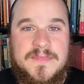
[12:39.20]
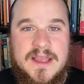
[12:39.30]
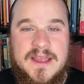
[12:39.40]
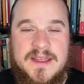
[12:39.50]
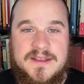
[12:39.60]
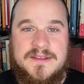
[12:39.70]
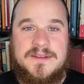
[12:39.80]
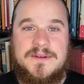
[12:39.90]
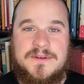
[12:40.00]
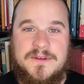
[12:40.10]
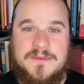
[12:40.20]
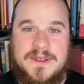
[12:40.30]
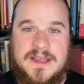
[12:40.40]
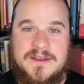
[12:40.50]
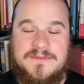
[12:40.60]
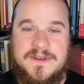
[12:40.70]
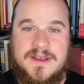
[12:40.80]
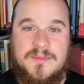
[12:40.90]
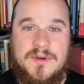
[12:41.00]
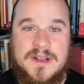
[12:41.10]
And, of course, we have
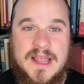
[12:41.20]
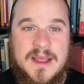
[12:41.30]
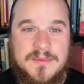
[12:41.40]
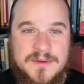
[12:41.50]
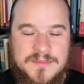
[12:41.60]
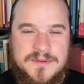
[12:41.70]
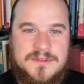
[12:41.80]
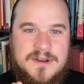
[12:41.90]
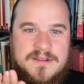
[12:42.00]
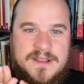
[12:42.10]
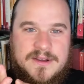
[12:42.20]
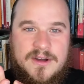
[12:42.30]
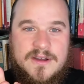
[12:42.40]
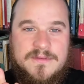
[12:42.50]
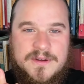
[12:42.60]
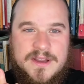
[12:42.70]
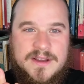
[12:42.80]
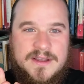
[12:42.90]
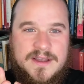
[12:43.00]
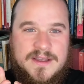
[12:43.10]
more elaborate mudras like
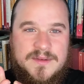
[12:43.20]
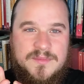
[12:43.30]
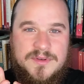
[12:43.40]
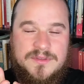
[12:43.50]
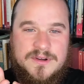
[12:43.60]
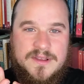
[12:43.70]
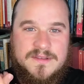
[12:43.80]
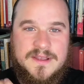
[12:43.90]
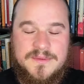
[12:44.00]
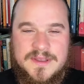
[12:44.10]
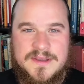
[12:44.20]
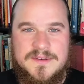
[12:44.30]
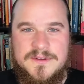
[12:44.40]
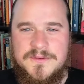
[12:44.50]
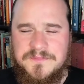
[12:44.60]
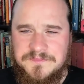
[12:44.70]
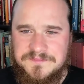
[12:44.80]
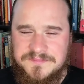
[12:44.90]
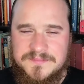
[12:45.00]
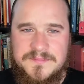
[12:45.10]
offering mudras that we can do.
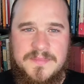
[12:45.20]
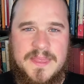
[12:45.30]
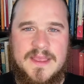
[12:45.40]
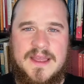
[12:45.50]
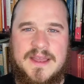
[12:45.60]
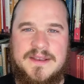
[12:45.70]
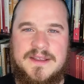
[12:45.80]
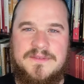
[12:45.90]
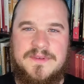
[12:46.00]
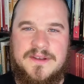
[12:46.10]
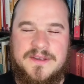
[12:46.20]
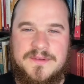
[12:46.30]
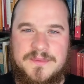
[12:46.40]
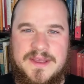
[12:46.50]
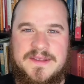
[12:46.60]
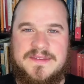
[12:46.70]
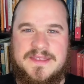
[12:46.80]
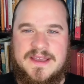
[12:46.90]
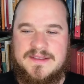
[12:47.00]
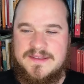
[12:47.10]
And various ways
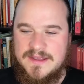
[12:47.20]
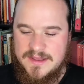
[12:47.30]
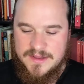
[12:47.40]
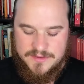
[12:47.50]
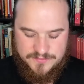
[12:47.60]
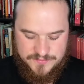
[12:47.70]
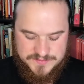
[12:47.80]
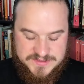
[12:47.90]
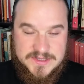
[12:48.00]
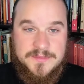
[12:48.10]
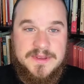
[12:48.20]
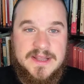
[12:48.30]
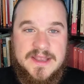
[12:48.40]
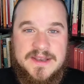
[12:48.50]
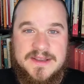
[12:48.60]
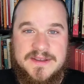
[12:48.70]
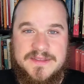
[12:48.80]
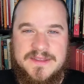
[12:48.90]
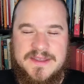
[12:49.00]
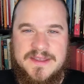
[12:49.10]
that through stimulating
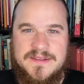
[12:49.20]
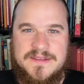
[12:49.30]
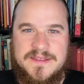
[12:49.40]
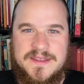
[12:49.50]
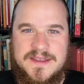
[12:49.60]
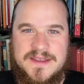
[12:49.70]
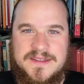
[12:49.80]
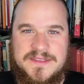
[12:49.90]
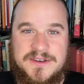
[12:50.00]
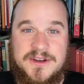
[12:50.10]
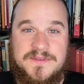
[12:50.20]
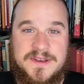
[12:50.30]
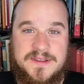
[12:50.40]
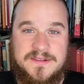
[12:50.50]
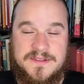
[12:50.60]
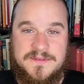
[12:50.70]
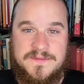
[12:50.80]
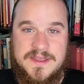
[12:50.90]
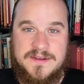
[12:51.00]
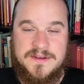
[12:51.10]
the ends of the nerve endings of the
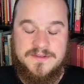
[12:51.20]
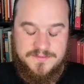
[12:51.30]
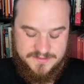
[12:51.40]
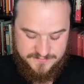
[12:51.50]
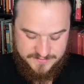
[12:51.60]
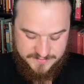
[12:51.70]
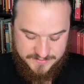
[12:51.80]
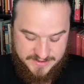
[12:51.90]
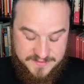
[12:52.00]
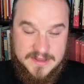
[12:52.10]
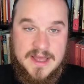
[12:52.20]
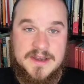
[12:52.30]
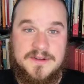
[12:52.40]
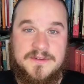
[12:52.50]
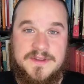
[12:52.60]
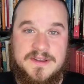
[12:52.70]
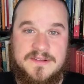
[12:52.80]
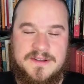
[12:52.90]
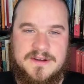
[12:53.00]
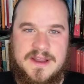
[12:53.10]
fingers, where we have a lot of nerve
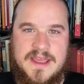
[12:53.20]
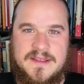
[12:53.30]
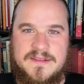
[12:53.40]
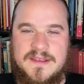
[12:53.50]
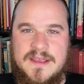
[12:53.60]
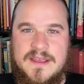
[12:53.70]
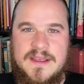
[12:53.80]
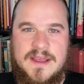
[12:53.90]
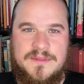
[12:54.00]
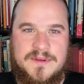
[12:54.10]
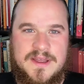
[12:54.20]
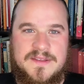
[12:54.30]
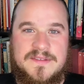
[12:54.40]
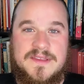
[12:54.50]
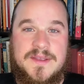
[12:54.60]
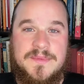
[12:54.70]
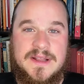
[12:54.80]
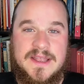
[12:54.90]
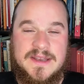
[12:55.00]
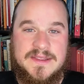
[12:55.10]
endings in our hands, and through kind of
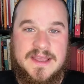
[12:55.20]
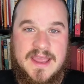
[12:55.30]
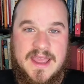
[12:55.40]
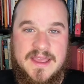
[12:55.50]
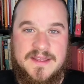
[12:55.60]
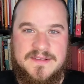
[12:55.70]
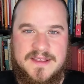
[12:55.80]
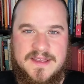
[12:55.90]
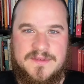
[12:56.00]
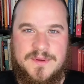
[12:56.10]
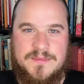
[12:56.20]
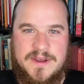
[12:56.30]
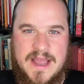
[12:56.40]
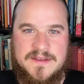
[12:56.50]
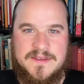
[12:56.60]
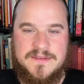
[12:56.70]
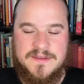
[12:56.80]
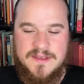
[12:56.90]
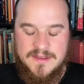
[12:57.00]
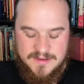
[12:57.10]
stimulating the hands as we
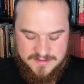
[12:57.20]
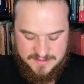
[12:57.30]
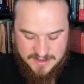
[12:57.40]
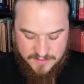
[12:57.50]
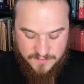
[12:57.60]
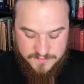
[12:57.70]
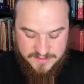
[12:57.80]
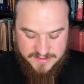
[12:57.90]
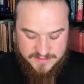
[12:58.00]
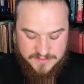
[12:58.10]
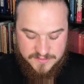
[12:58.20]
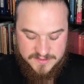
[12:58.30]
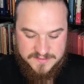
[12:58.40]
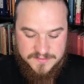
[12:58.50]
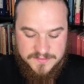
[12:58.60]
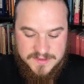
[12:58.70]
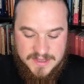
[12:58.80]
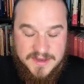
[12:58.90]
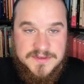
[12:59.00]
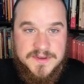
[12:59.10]
practice, not only, according to the
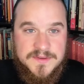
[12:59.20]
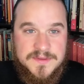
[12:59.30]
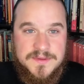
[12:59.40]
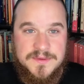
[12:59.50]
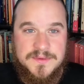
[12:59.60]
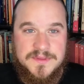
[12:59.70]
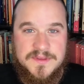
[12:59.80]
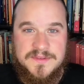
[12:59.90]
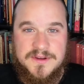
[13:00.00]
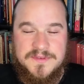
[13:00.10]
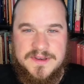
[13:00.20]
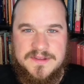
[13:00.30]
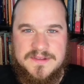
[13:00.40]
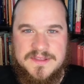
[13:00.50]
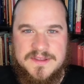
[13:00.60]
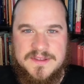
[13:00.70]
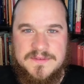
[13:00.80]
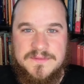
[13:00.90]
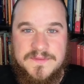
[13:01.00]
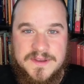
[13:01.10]
ancients, do these nerve endings in
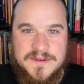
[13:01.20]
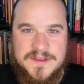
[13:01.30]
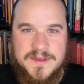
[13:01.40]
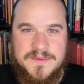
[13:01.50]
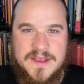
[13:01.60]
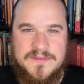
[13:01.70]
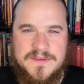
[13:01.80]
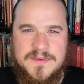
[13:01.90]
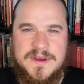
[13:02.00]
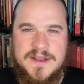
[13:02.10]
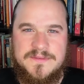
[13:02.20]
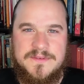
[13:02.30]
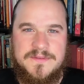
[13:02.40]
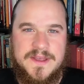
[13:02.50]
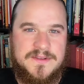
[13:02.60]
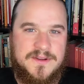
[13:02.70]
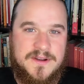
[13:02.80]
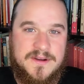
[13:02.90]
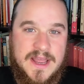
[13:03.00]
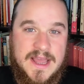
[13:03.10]
the fingertips have some kind of effect on
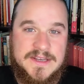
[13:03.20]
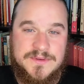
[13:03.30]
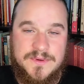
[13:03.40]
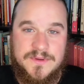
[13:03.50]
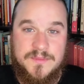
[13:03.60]
our actual